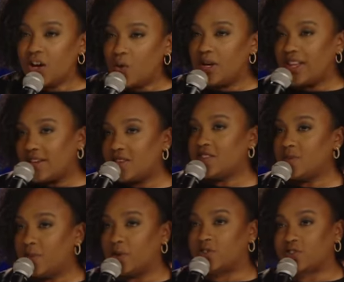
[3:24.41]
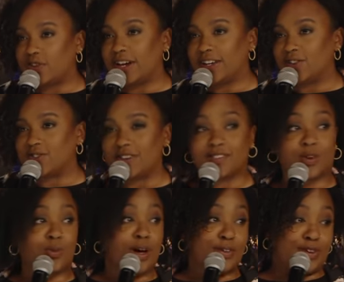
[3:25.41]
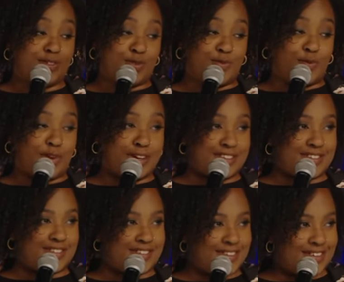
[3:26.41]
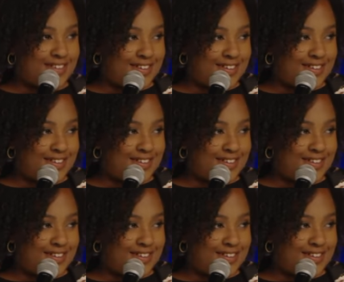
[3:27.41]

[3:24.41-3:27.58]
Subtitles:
no, we like to support strangers. I was like, wow, you guys are freaks.